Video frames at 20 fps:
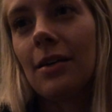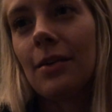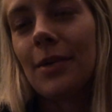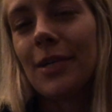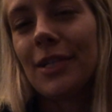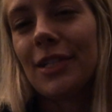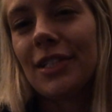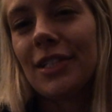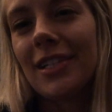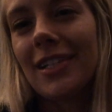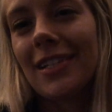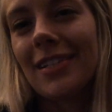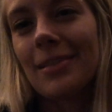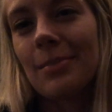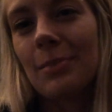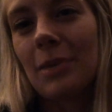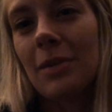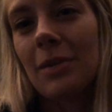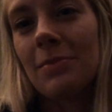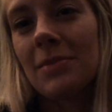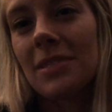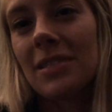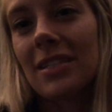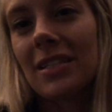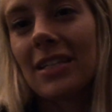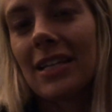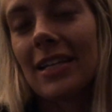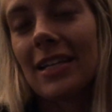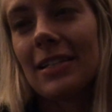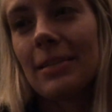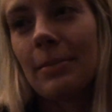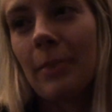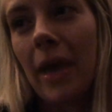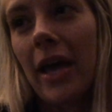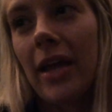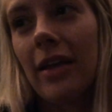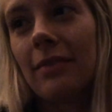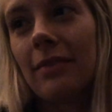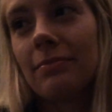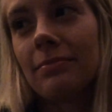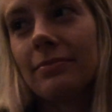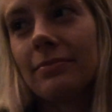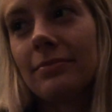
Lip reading: watch Dance Moms and then head to bed.